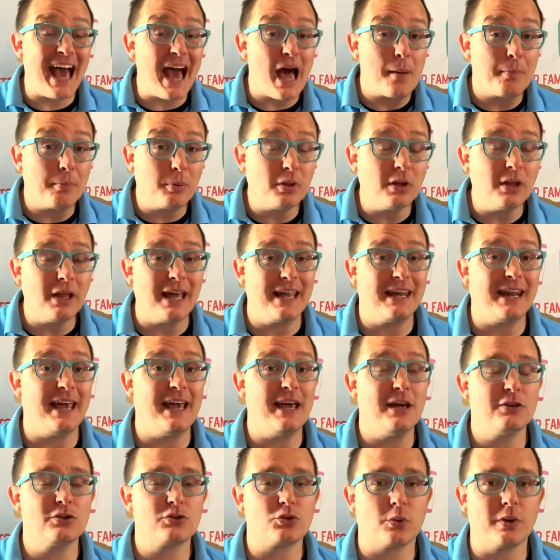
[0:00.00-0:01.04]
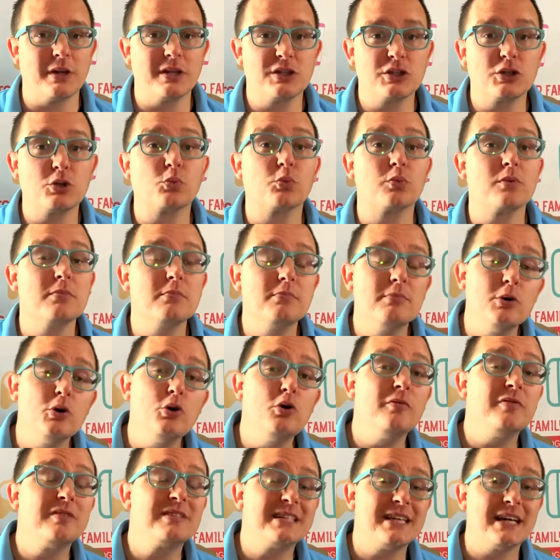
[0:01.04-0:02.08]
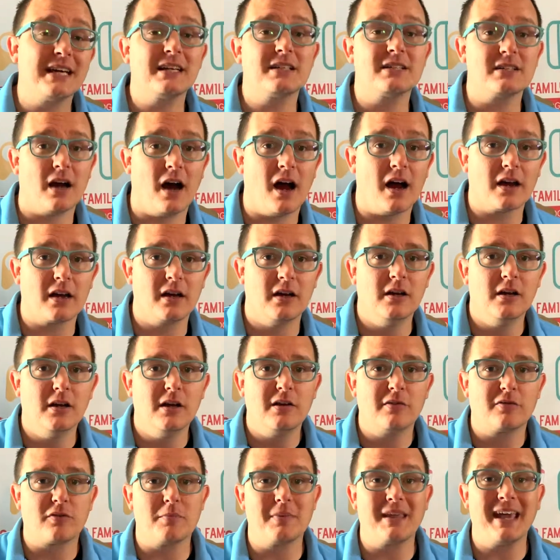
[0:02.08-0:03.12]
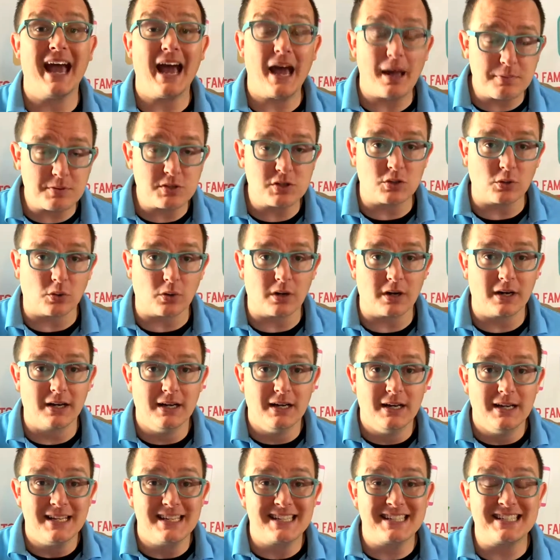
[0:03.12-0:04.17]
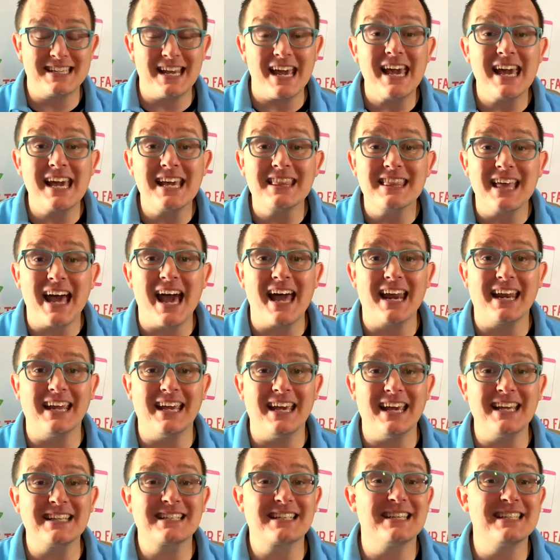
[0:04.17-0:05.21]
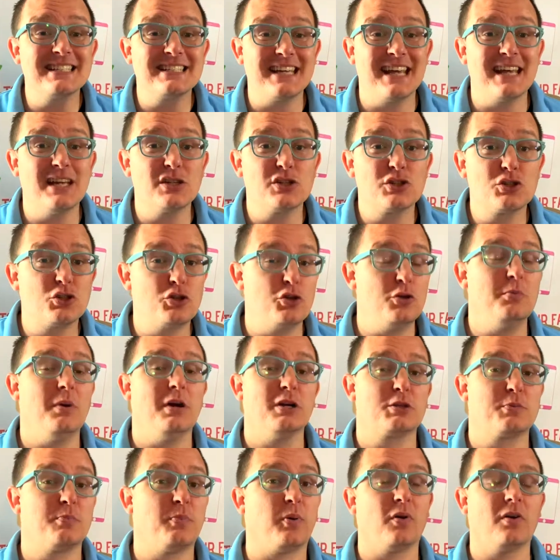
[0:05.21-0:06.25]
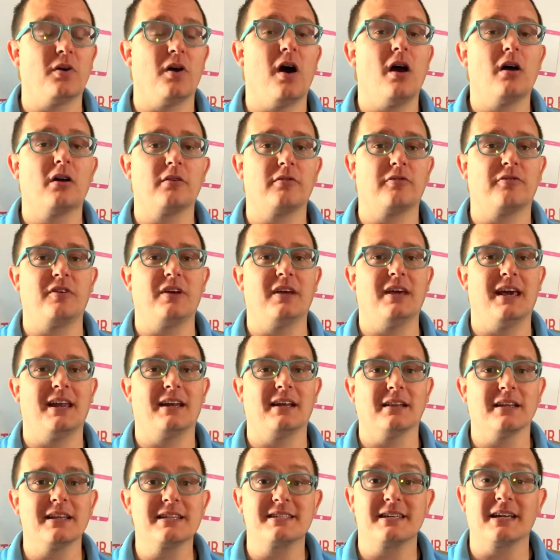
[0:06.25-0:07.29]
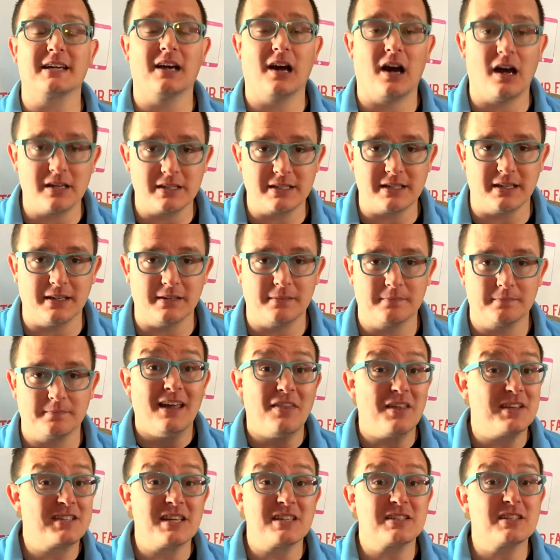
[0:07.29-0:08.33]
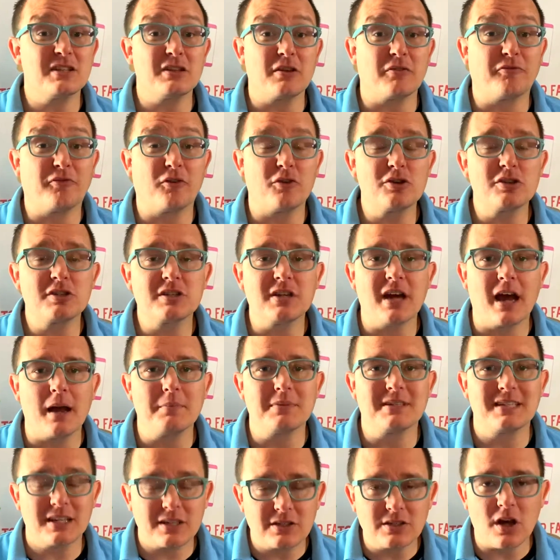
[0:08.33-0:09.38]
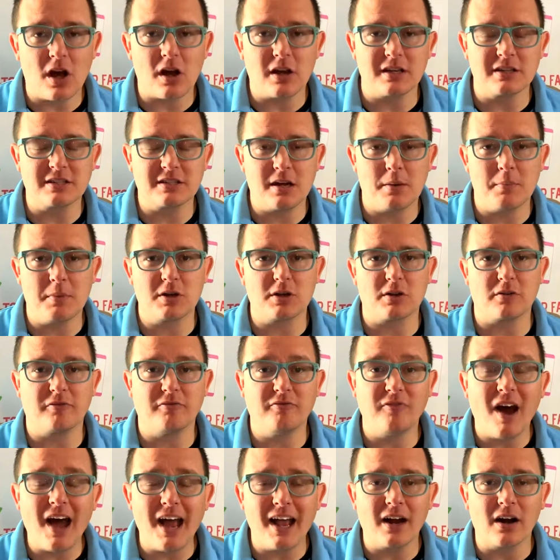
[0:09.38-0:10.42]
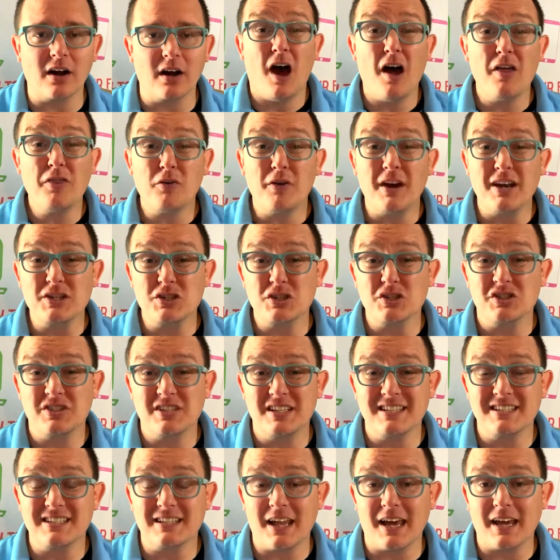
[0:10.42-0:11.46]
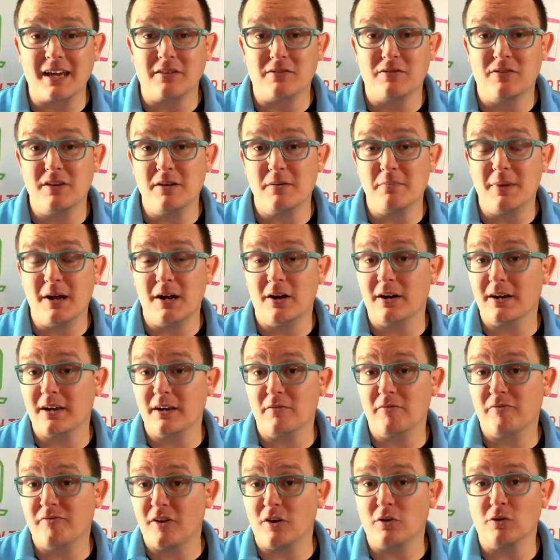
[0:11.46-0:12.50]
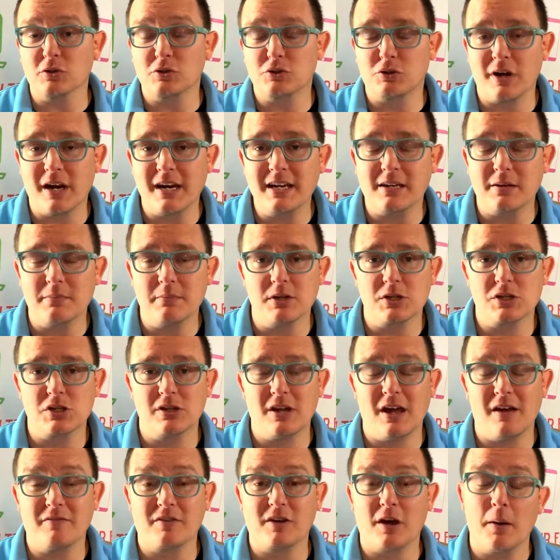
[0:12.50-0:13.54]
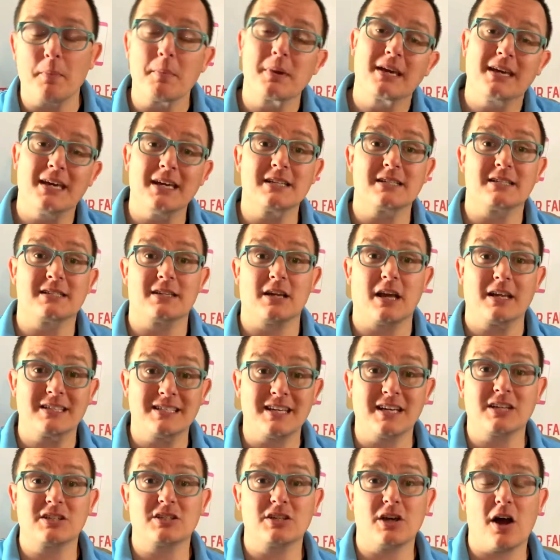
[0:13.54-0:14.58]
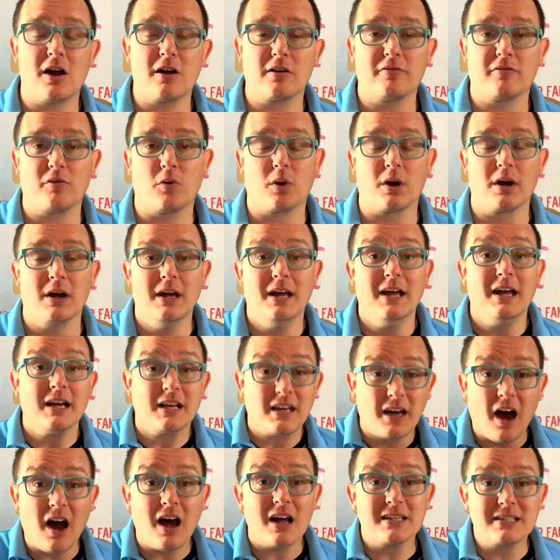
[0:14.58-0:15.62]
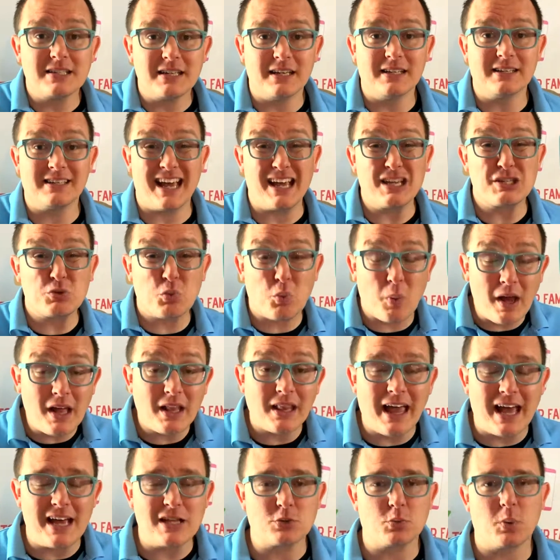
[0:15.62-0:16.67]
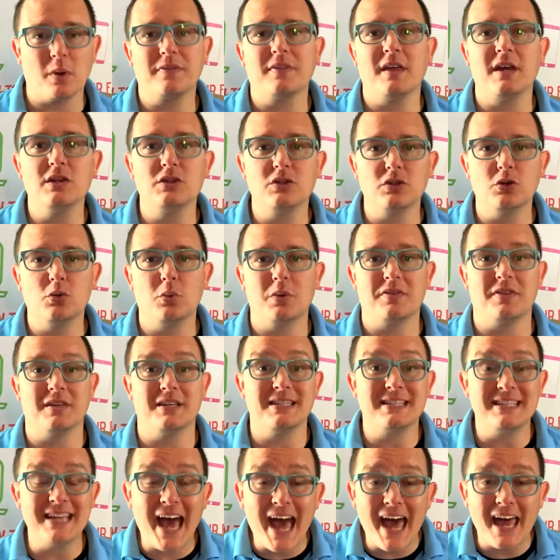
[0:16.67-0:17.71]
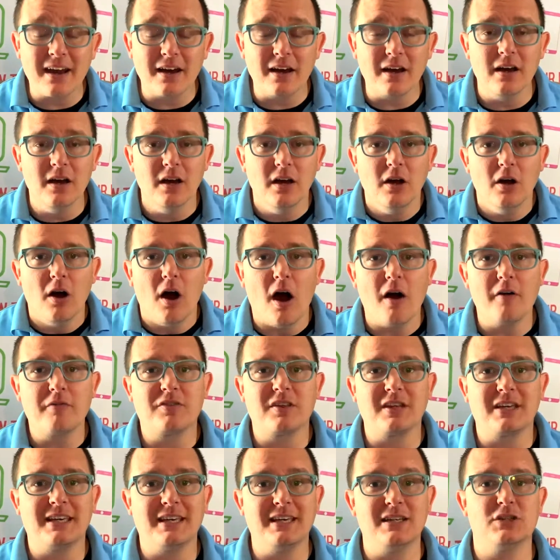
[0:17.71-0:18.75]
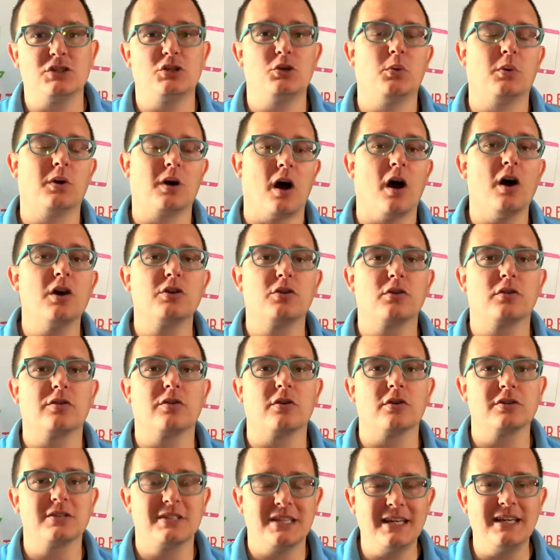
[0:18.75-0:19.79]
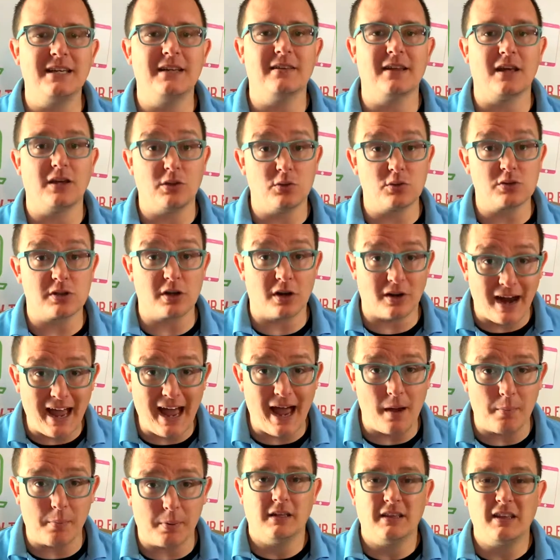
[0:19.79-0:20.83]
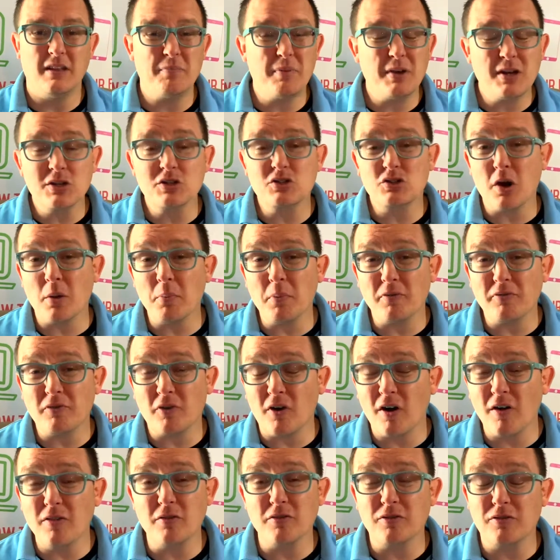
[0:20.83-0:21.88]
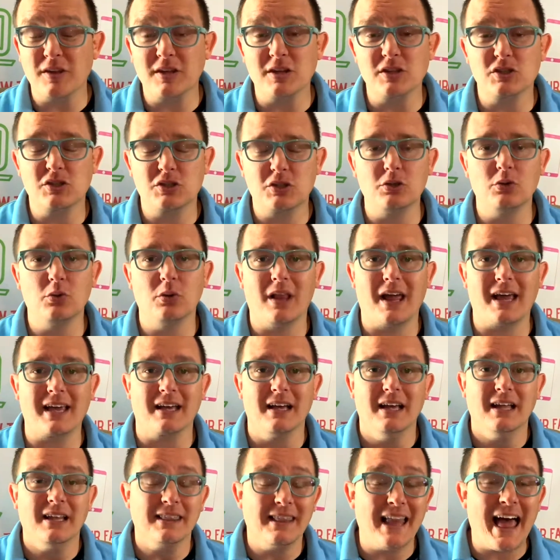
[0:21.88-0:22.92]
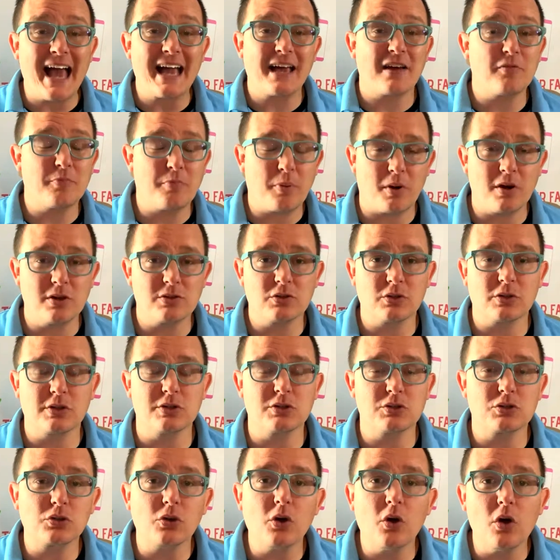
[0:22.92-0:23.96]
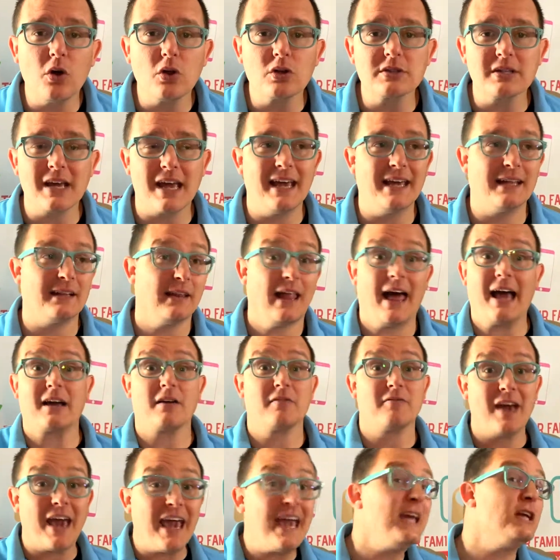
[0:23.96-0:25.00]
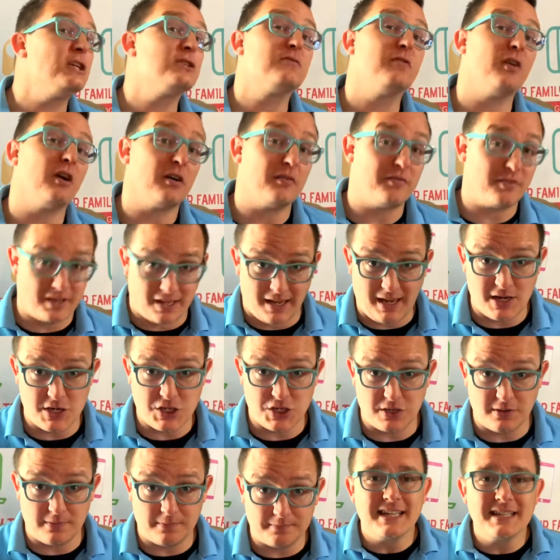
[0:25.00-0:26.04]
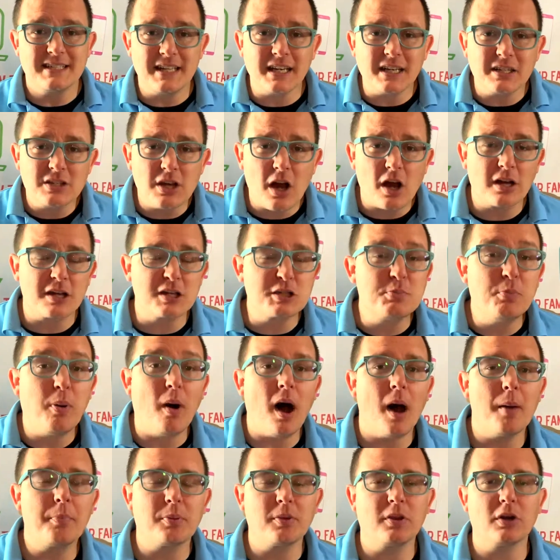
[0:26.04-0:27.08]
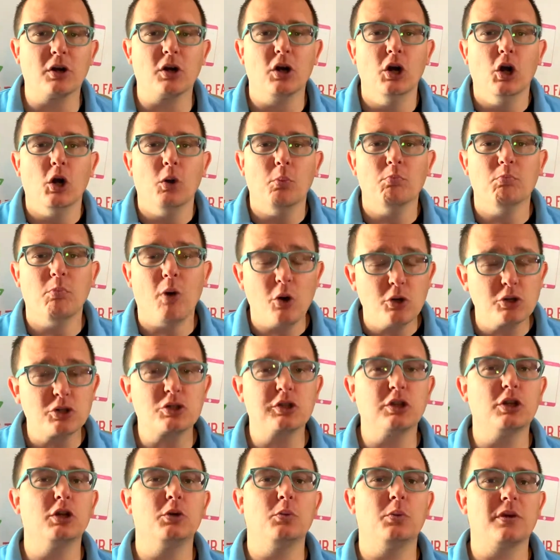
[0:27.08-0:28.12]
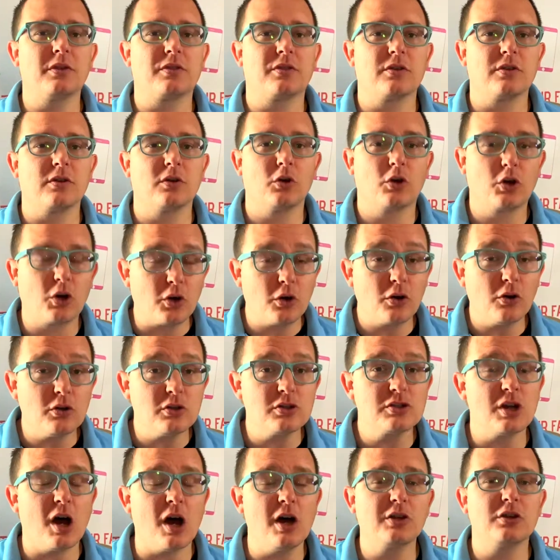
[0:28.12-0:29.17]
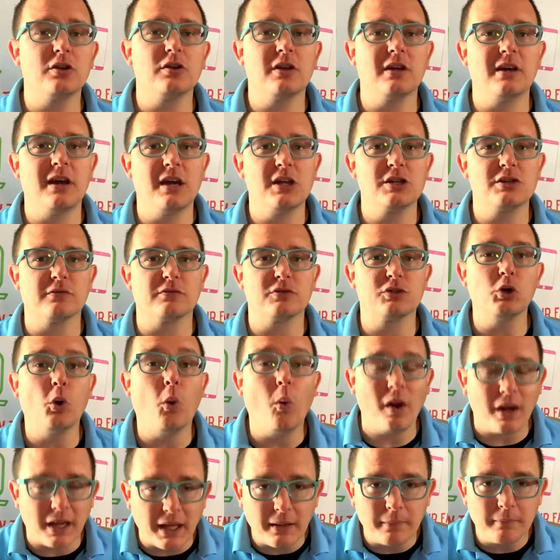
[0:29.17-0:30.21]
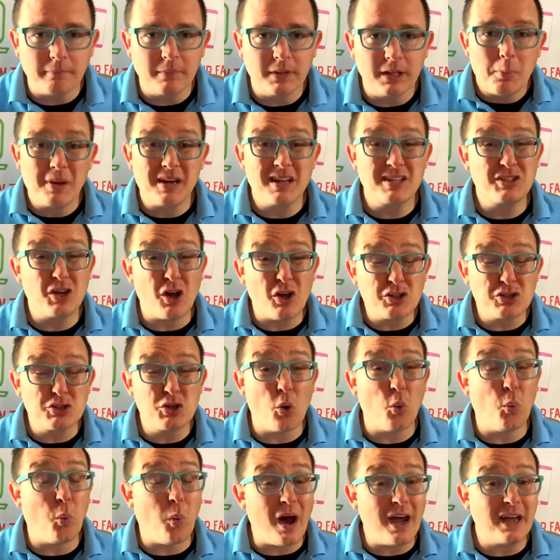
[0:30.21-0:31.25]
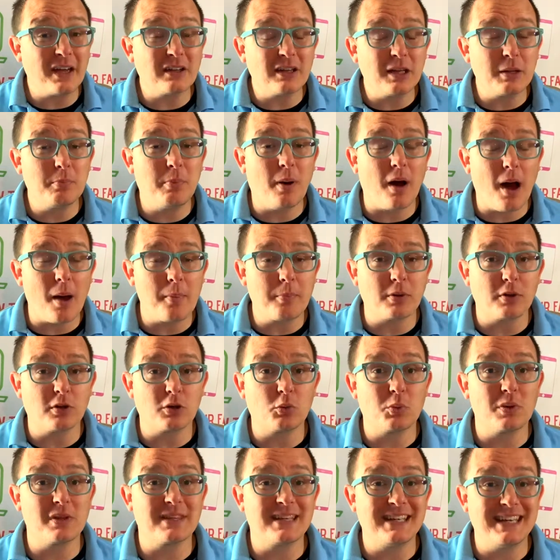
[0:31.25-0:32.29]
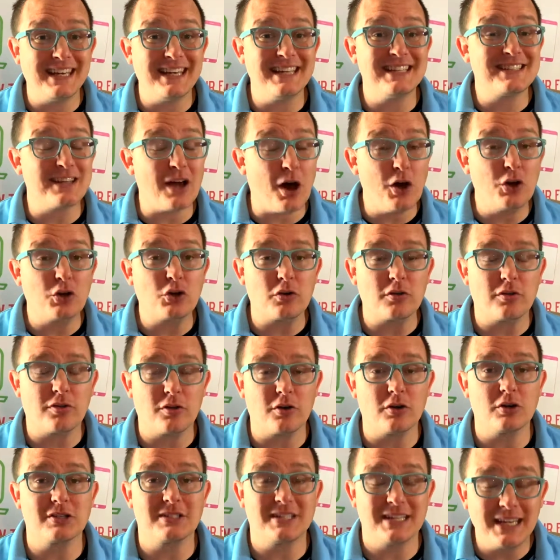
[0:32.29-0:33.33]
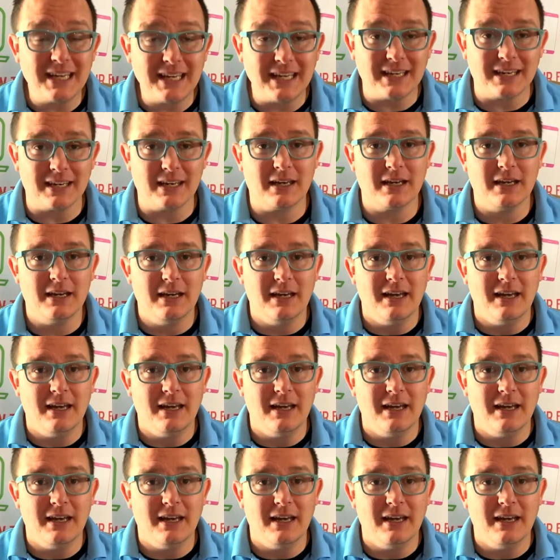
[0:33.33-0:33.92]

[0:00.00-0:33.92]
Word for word: Apple and Android to remove TikTok from the App Store, saying that it contains too much pornography and illicit content. This isn't the first time TikTok has come under fire. Other agencies like the American Federal Trade Commission have come against TikTok for content as well as what they do with the data of the kids who are under thirteen that use their app. They've been in trouble for other things too, like lack of parental controls and lack of age verification. TikTok is popular mostly with girls under the age of twenty, but it's also wildly popular with kids under thirteen.